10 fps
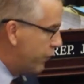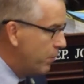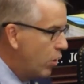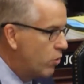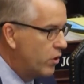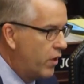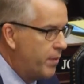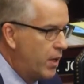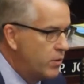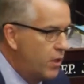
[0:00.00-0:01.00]
from local
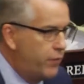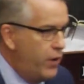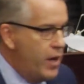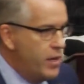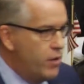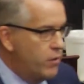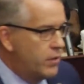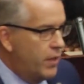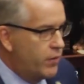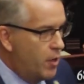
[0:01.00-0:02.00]
government. I was there for 8 years,
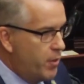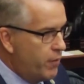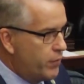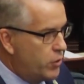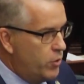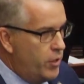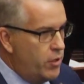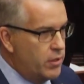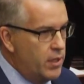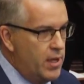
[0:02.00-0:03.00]
and I've come here for 2
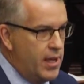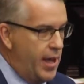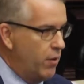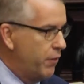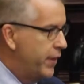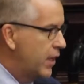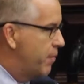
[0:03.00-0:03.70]
years. I don't think